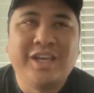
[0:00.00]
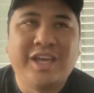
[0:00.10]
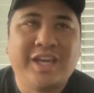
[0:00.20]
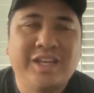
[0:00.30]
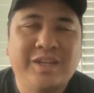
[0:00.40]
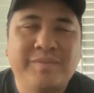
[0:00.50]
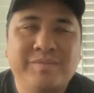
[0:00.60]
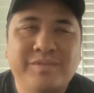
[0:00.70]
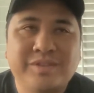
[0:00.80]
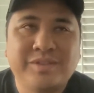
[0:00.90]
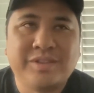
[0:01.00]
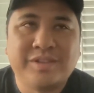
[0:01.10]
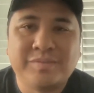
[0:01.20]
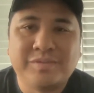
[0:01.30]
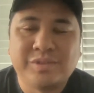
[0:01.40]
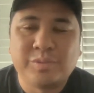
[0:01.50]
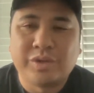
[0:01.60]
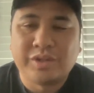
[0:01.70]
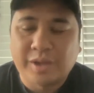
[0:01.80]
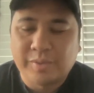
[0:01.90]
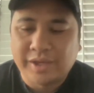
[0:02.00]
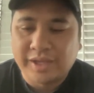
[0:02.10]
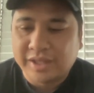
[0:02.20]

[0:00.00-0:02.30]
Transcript: and um, you know, work that way.